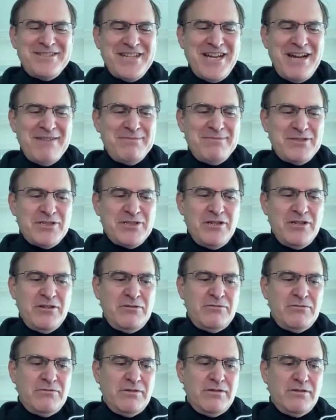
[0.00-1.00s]
job.
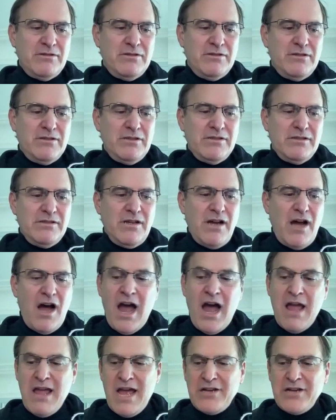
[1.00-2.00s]
So
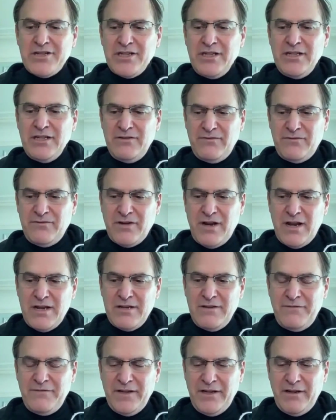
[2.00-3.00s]
I actually tried
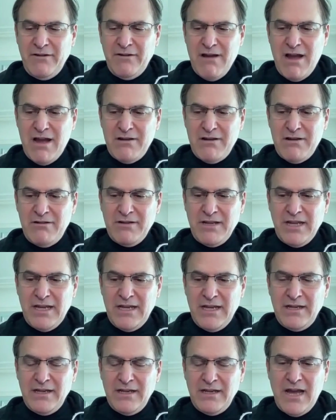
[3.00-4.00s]
to figure out,
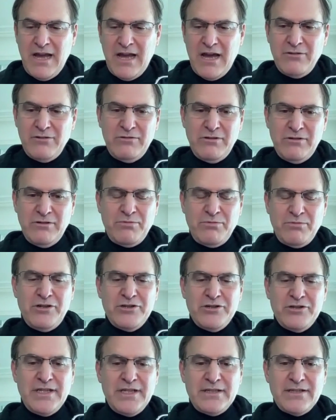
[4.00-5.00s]
okay, how do we
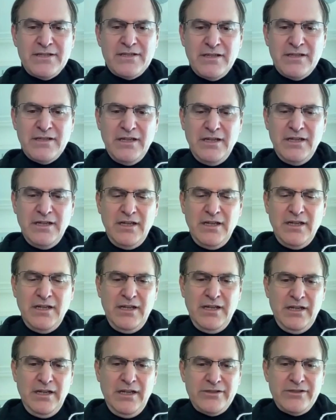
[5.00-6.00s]
approach this?
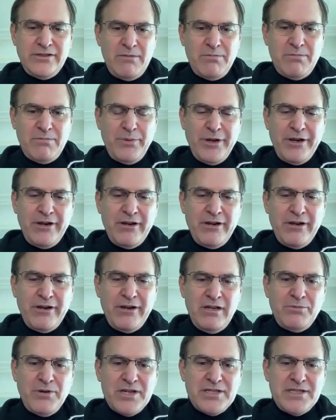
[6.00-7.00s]
So I prepared
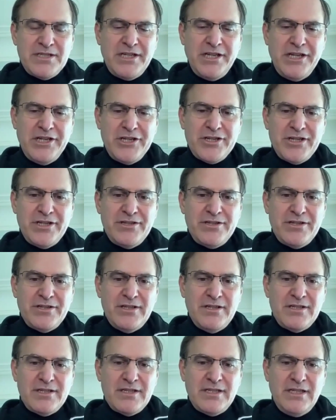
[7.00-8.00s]
a presentation
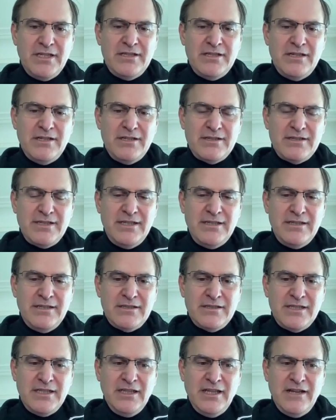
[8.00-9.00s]
to the
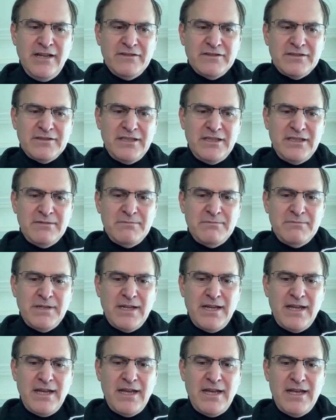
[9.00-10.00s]
C-level team
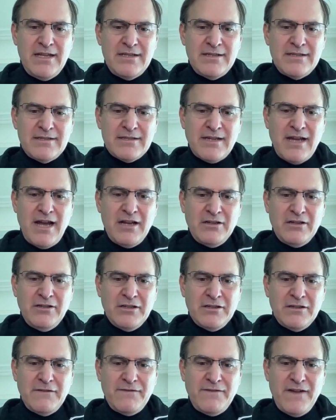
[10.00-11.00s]
and Scott
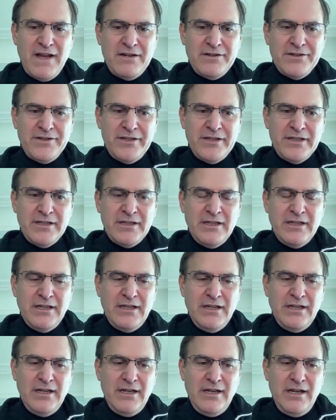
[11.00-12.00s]
Cook, the founder.
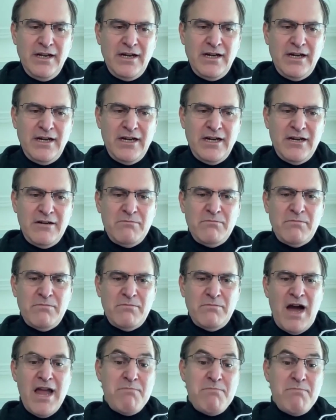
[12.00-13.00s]

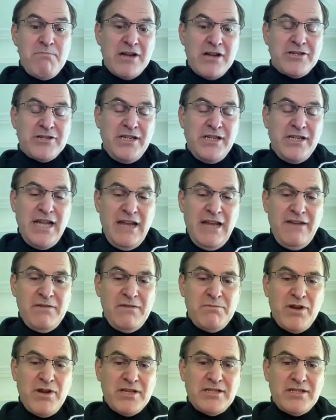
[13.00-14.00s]
I actually gave the
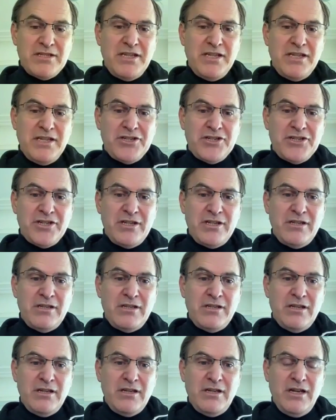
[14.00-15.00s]

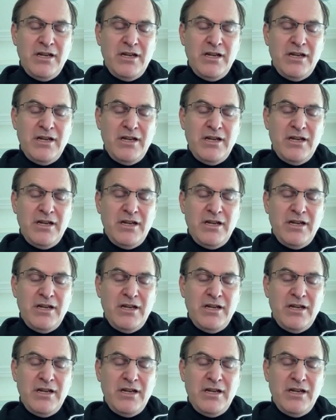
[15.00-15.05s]
presentation